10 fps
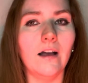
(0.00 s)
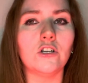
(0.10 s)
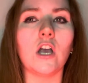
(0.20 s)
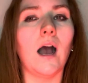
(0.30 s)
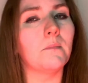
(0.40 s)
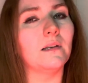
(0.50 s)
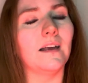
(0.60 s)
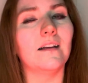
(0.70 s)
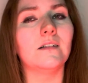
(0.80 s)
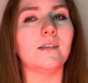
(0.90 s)
/ happening
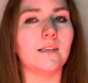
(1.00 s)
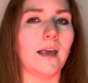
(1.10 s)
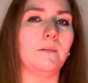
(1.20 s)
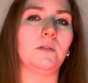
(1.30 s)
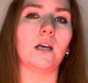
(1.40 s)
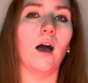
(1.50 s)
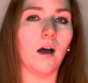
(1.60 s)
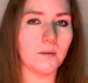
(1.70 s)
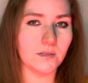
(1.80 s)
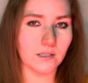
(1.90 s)
at the same
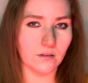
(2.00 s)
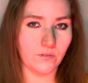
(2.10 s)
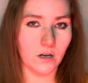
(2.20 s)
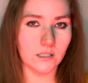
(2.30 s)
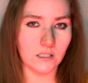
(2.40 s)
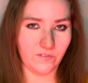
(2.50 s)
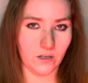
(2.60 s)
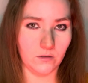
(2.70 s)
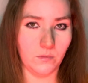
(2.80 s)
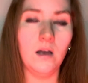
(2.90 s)
time as the first
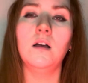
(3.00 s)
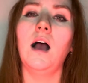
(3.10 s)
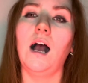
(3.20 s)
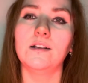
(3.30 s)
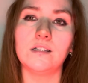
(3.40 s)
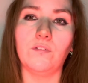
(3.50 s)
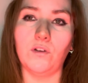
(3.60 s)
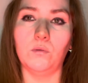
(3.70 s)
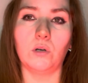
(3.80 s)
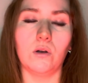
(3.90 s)
film. As the
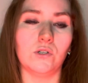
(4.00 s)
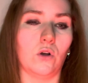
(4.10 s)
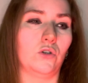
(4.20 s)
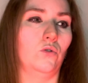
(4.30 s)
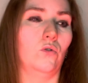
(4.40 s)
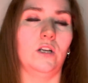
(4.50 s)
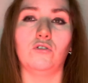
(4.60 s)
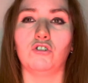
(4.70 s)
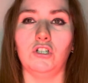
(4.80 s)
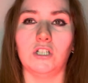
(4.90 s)
film goes on, you're
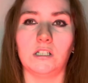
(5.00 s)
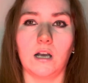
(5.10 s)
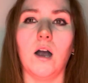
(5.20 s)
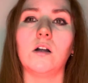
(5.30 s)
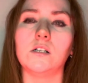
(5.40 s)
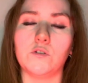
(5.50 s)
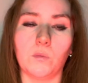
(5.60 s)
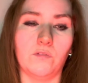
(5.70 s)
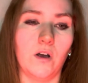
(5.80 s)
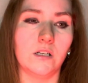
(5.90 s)
introduced to characters from the
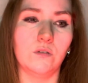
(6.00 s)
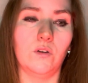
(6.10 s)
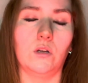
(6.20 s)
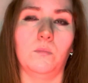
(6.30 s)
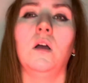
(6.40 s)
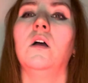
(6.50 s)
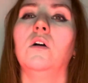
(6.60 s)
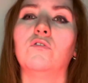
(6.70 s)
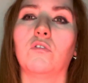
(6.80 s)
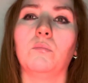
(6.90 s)
first film
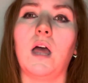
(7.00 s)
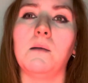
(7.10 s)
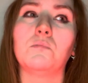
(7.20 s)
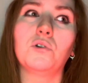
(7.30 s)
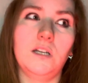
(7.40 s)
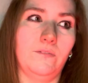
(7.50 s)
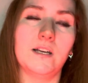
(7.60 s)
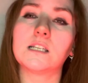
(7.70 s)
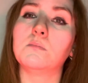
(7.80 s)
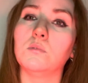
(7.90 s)
from their
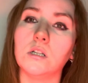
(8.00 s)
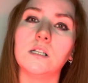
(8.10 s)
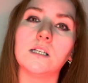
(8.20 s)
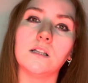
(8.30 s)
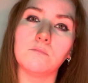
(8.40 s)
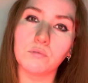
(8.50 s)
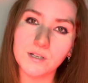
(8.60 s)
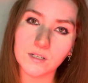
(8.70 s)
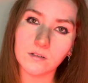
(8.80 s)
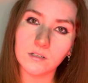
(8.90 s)
previous months in the
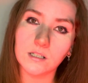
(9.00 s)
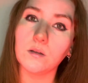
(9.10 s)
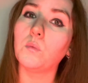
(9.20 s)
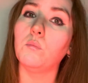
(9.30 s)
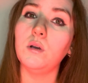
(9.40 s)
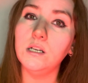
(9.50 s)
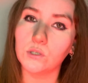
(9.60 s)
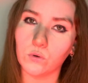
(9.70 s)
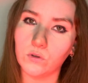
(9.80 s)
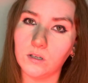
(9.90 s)
prison to then when we
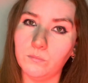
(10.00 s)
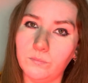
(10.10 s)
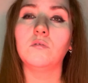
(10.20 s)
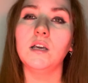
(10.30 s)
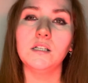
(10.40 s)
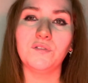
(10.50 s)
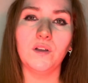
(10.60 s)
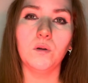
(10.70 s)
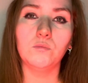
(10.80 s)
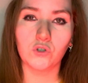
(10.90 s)
saw them. This
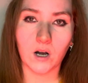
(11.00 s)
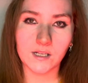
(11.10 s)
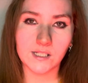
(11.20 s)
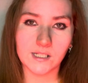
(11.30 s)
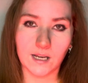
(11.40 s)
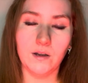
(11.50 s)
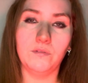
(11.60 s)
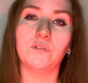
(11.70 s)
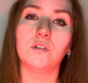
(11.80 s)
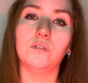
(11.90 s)
film tries to
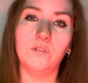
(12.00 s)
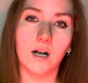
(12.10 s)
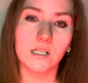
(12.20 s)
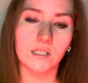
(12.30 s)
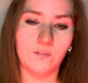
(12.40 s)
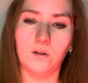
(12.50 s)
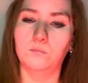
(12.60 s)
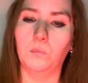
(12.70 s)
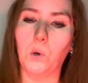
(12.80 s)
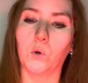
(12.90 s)
give the first film
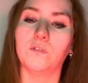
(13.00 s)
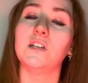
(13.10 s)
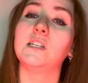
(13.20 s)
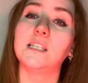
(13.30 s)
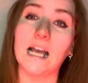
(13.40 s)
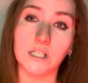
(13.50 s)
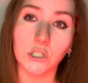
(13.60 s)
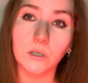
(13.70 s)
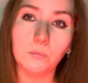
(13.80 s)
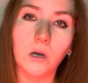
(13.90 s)
more of a
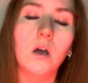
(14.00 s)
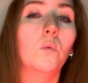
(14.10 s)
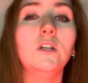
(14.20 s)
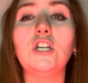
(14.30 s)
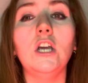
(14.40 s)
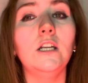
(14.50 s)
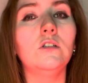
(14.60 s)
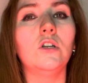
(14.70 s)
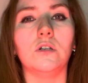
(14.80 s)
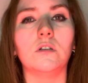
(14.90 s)
setup, which it
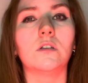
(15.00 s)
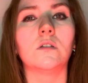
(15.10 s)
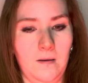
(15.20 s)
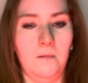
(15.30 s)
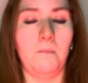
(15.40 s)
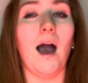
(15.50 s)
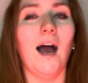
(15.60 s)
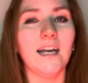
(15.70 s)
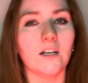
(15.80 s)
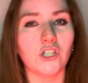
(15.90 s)
does. But I
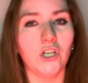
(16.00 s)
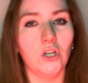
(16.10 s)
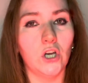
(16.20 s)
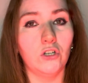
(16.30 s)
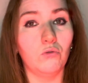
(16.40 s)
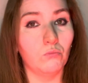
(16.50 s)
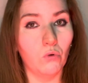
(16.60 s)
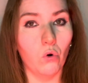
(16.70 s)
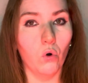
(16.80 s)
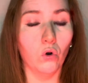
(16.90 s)
actually learned
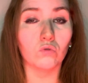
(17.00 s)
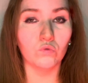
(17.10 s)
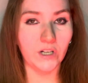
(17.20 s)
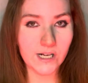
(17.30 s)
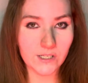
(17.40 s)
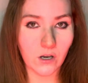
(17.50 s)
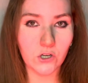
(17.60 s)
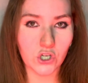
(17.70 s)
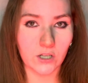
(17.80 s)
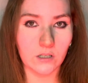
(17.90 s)
more
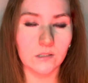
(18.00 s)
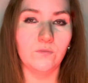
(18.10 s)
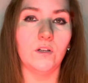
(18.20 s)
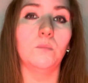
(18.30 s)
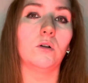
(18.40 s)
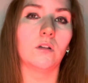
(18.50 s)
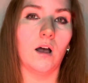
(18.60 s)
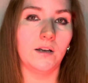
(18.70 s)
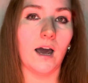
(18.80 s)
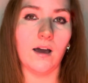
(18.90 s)
researching this film
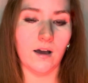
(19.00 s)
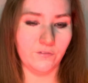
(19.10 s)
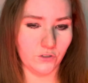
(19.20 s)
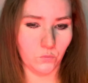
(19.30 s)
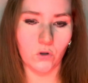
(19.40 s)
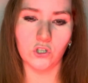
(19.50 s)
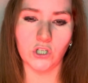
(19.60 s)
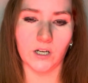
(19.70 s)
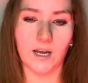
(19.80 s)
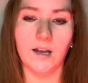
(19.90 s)
online after
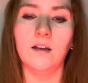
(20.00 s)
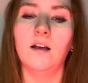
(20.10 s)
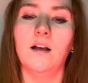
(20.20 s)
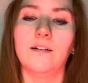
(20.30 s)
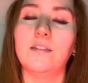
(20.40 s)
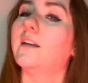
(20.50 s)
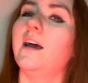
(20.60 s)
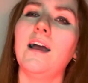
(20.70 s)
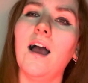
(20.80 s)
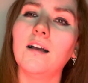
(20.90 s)
watching it than
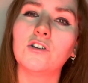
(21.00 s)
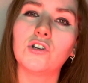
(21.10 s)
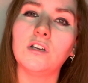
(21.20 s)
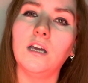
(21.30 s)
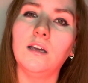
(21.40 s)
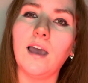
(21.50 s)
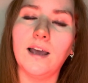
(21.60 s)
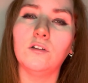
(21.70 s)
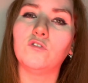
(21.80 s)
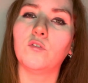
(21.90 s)
I actually
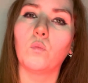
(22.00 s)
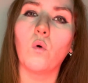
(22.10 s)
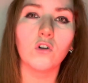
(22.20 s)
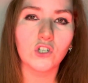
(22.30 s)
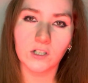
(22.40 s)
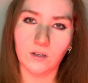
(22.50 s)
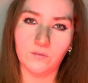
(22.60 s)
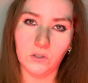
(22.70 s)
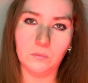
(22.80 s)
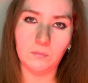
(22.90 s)
gained from watching the
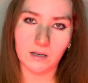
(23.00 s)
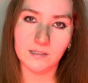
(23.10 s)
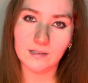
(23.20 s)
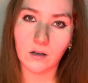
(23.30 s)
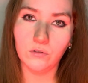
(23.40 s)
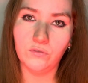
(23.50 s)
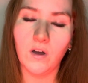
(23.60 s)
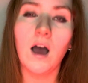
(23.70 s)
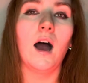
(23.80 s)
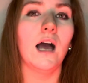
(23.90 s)
film myself.
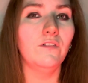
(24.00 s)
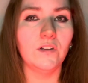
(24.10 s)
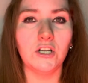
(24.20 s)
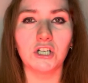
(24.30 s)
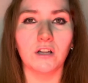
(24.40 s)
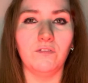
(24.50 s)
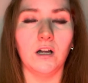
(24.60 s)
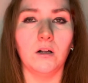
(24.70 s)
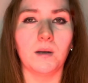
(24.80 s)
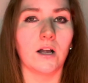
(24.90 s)
I finished the
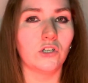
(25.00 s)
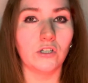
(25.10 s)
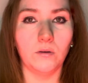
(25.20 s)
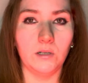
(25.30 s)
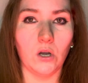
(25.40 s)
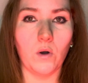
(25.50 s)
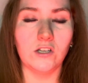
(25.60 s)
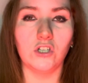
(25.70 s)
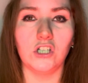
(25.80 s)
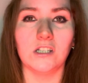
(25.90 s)
film and had so many
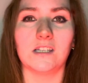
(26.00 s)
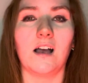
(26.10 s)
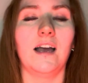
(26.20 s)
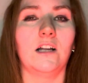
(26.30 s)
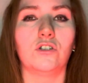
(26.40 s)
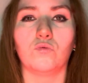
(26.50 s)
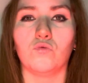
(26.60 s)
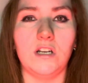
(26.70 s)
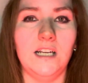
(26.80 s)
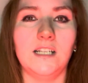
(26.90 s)
questions that I had to
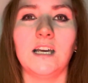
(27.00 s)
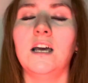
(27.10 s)
read